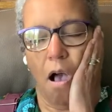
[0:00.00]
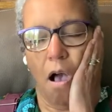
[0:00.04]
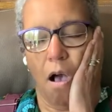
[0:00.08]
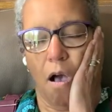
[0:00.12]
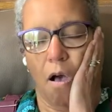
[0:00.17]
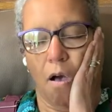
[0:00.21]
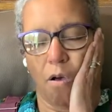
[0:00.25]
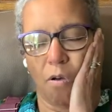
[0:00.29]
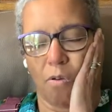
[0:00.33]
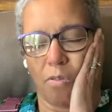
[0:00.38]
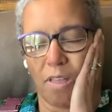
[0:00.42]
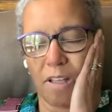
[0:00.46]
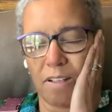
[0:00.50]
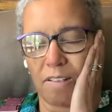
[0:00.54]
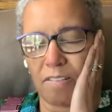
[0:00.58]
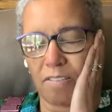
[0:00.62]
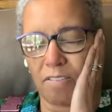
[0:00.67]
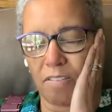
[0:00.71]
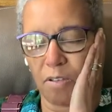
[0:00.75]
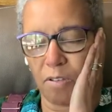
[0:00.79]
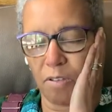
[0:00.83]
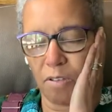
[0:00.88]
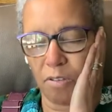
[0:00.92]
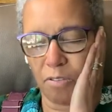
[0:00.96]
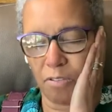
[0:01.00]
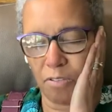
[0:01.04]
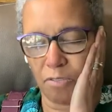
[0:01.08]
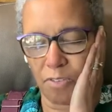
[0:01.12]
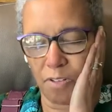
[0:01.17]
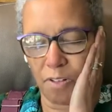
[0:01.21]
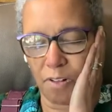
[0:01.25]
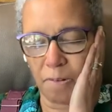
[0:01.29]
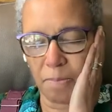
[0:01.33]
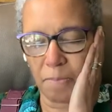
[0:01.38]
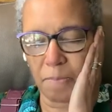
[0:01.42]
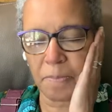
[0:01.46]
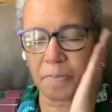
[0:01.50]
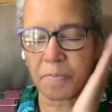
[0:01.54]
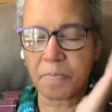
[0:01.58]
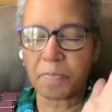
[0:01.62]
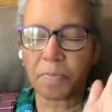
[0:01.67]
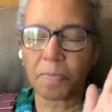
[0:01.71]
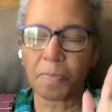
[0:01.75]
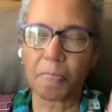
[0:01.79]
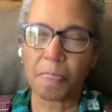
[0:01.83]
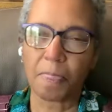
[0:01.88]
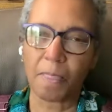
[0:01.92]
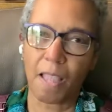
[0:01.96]
Oh, that's so useful.
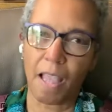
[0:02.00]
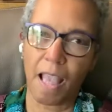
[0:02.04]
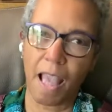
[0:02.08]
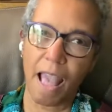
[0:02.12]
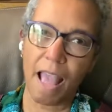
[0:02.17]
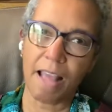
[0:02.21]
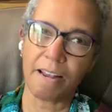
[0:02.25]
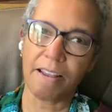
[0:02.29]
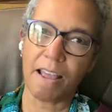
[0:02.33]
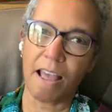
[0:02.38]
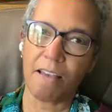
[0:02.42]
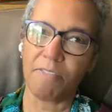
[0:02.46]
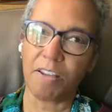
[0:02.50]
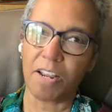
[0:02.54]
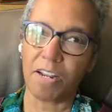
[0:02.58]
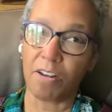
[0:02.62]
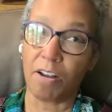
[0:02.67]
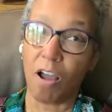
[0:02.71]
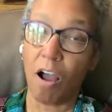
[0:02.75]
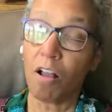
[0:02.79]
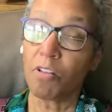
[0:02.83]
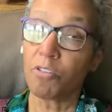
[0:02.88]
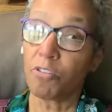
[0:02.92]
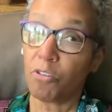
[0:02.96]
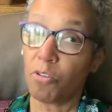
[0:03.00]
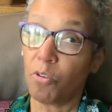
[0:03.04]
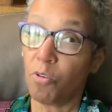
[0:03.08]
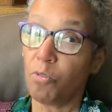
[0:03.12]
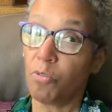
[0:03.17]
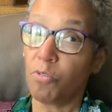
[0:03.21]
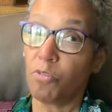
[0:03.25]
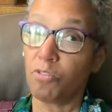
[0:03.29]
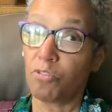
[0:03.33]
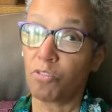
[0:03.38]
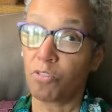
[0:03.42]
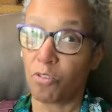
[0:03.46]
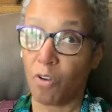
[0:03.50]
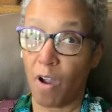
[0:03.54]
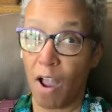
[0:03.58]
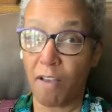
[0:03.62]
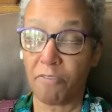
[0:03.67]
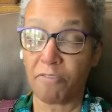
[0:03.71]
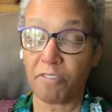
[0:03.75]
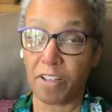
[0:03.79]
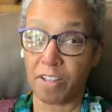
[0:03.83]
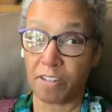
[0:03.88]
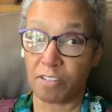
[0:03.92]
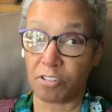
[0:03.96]
And having not used
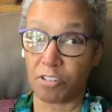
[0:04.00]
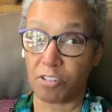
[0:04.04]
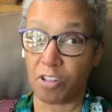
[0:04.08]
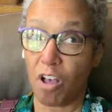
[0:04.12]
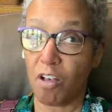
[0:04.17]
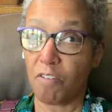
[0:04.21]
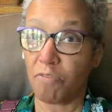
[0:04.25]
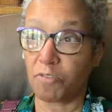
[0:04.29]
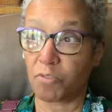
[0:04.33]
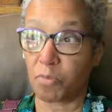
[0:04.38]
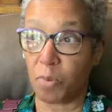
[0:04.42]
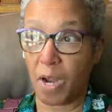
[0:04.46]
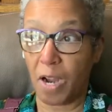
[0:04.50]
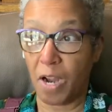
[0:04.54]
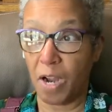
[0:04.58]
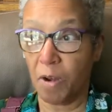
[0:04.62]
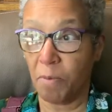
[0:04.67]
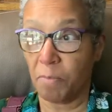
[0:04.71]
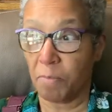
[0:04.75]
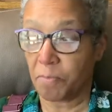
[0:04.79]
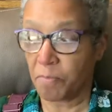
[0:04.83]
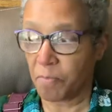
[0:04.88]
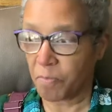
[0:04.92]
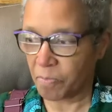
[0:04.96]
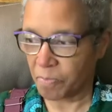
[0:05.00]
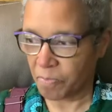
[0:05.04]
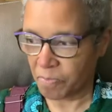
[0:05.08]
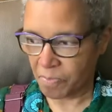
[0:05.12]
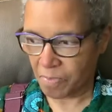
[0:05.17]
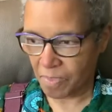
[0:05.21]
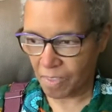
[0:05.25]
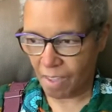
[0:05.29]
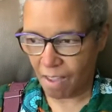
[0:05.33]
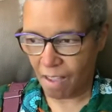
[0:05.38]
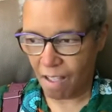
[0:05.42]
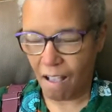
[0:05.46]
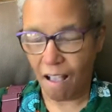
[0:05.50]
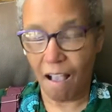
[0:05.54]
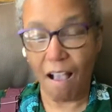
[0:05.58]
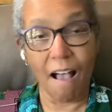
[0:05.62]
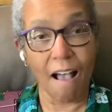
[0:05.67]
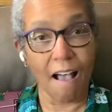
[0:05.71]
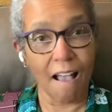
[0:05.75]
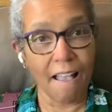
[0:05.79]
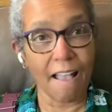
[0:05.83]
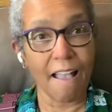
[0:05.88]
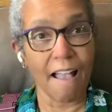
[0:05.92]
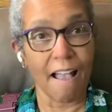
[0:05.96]
graphing software,
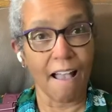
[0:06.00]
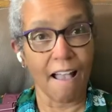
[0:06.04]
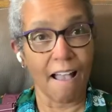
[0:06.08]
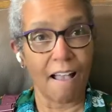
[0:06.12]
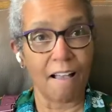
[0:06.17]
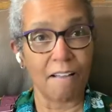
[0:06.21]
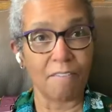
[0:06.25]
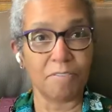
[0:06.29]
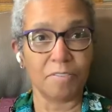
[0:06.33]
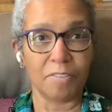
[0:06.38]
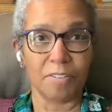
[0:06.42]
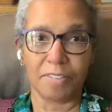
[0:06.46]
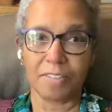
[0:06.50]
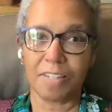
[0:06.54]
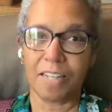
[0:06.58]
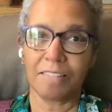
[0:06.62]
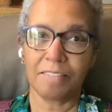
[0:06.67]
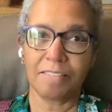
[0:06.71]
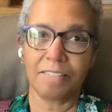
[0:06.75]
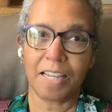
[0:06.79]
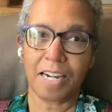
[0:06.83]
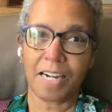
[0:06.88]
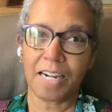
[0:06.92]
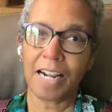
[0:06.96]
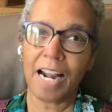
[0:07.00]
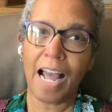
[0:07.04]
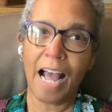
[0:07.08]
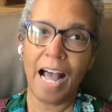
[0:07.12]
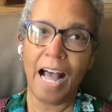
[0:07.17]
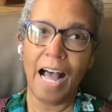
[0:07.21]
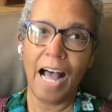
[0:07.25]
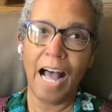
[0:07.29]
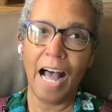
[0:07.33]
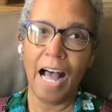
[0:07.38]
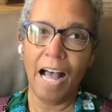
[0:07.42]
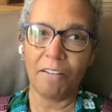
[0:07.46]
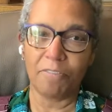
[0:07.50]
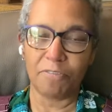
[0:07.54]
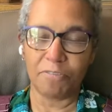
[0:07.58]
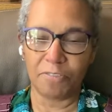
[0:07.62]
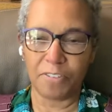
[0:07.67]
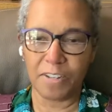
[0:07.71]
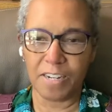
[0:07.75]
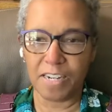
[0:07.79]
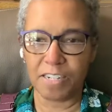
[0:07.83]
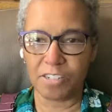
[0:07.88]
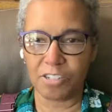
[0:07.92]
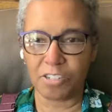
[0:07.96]
I have
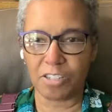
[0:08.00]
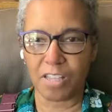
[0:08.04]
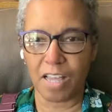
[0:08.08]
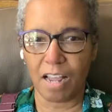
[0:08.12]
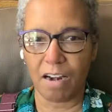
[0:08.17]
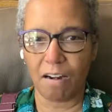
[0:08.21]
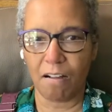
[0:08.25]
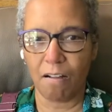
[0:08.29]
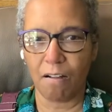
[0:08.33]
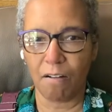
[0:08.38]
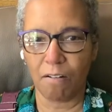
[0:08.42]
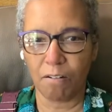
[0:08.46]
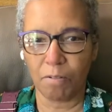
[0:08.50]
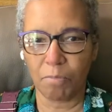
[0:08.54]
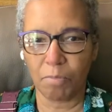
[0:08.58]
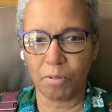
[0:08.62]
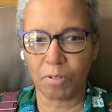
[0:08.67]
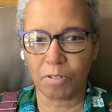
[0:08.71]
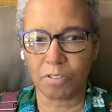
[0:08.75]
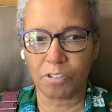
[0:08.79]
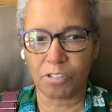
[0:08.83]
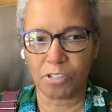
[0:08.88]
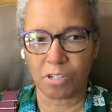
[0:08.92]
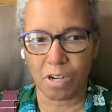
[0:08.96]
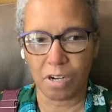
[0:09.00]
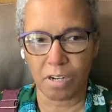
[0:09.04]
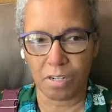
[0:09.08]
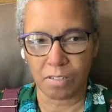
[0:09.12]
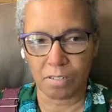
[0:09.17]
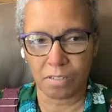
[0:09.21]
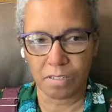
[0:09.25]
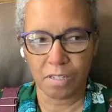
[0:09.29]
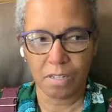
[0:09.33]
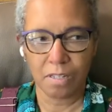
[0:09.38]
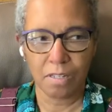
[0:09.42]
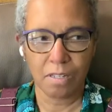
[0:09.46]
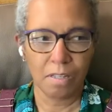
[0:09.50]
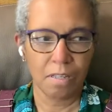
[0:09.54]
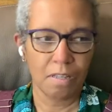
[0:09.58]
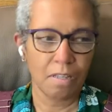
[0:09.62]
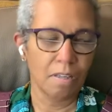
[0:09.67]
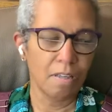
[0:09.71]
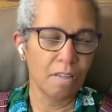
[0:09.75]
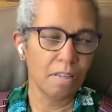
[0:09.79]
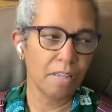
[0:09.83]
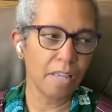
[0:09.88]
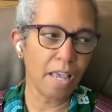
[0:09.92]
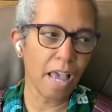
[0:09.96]
finished that horrible chart.
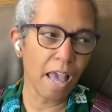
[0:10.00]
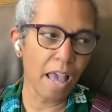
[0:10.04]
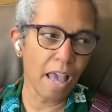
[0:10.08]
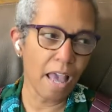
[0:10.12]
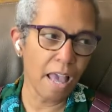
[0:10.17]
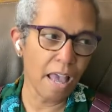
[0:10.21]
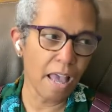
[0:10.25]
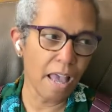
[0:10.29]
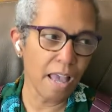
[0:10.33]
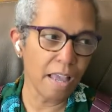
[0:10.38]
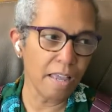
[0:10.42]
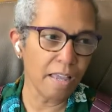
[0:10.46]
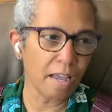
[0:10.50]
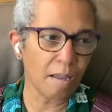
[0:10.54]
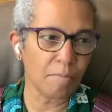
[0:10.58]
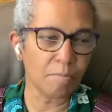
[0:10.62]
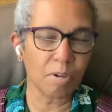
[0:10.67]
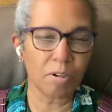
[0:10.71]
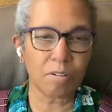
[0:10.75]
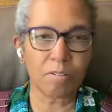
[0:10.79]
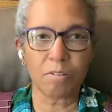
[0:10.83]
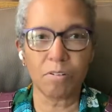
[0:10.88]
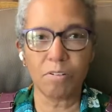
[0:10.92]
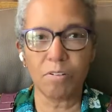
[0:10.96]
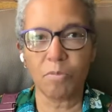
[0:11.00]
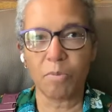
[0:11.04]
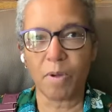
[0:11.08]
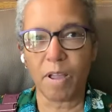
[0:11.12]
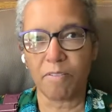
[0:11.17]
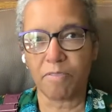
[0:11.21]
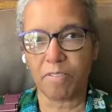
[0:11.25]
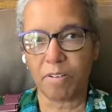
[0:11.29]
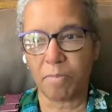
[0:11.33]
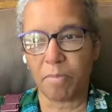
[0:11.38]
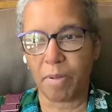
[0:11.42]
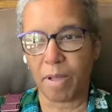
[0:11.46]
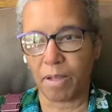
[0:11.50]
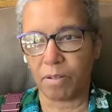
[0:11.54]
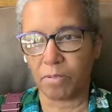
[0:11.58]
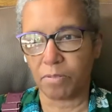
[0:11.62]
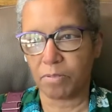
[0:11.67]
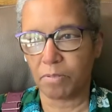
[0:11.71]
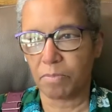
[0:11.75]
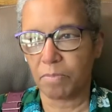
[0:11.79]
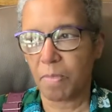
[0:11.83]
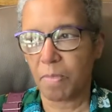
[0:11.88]
Yay, I'm not going to wave it about